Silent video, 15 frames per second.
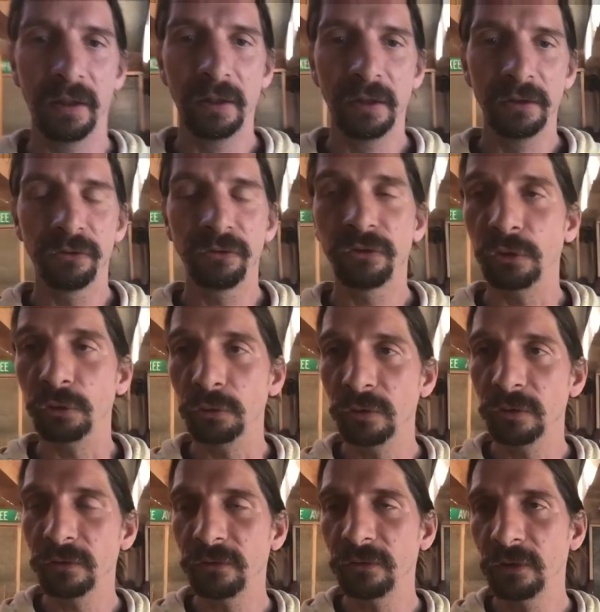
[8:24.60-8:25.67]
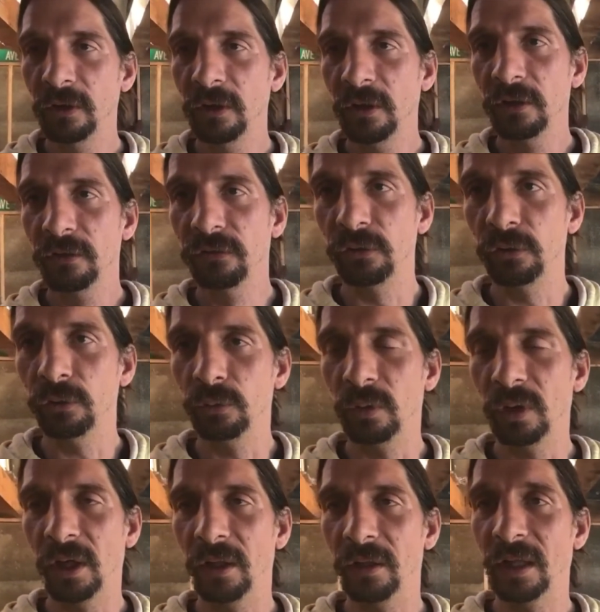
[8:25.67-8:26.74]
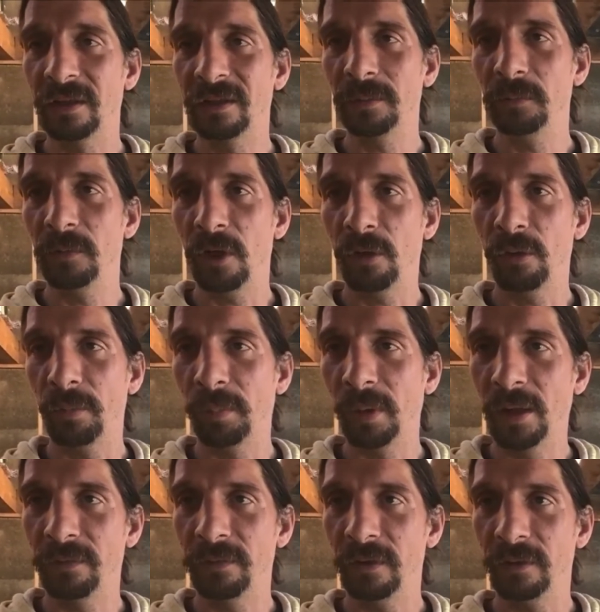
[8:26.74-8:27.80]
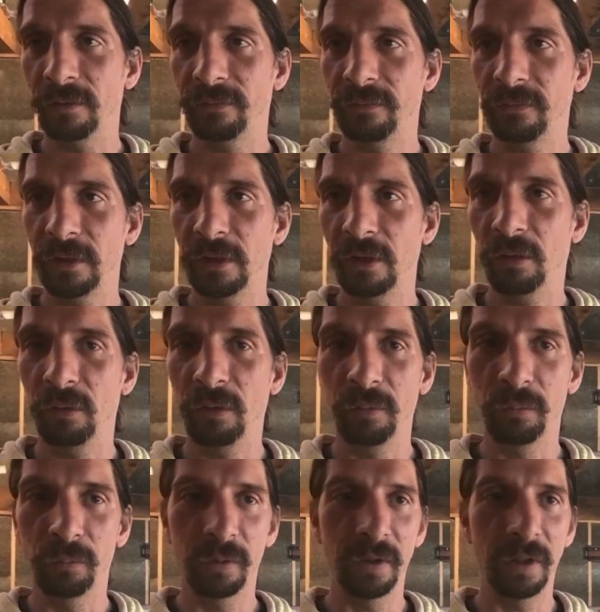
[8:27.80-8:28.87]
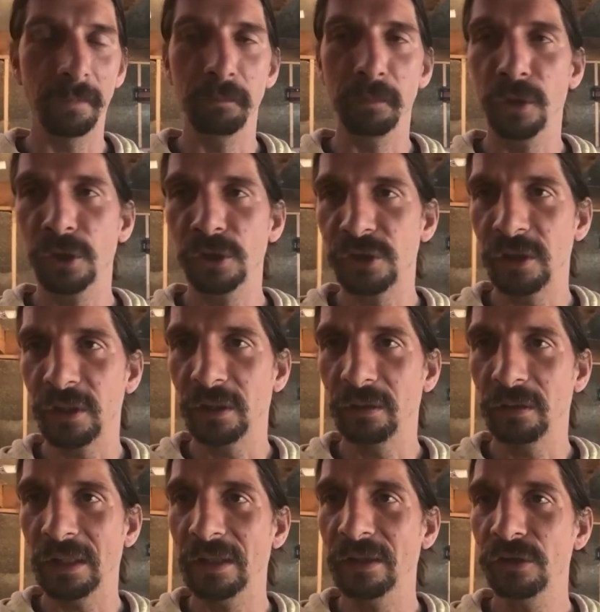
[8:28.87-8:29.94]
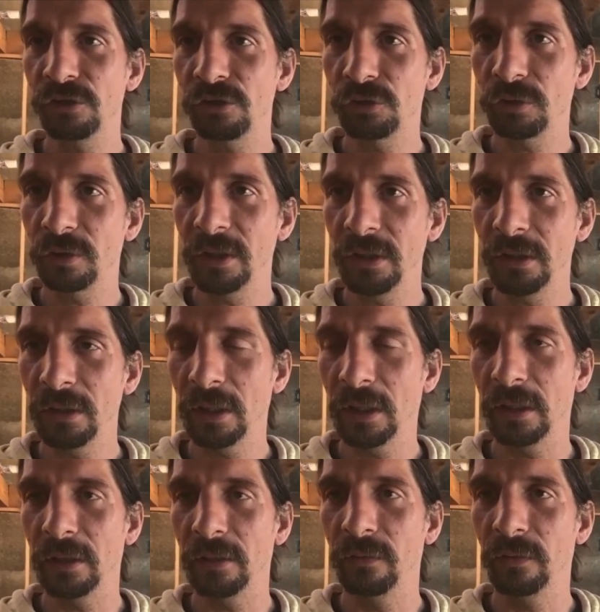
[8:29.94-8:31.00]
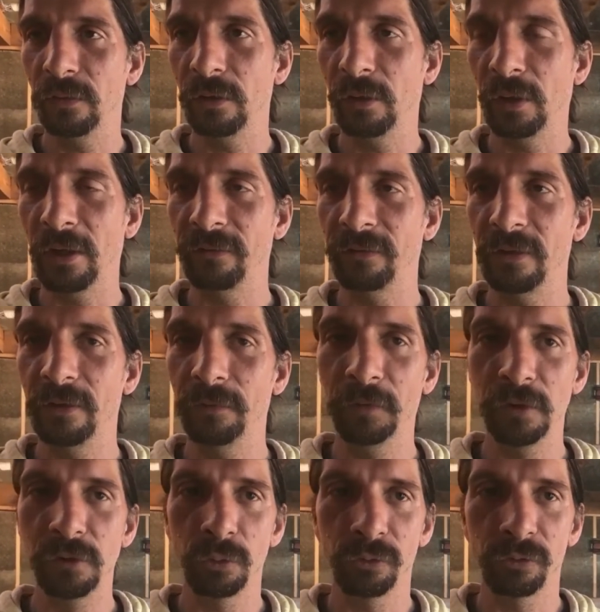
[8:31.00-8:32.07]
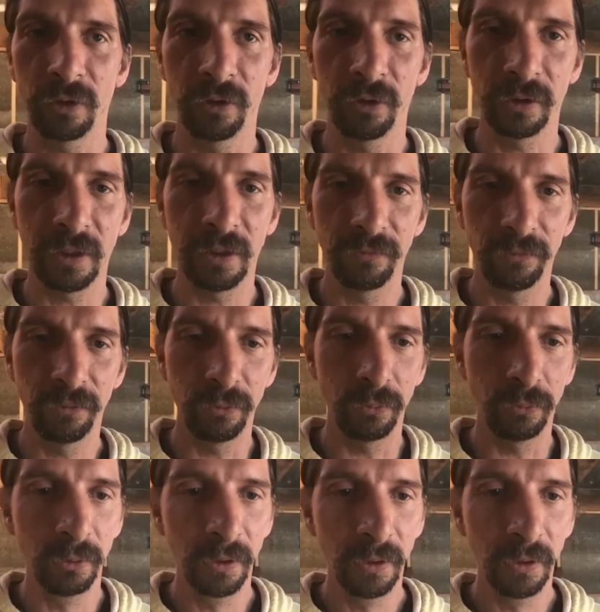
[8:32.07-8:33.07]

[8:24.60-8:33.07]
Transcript: students to let them know about this, you know, emerging industry, and you know, as individuals are looking to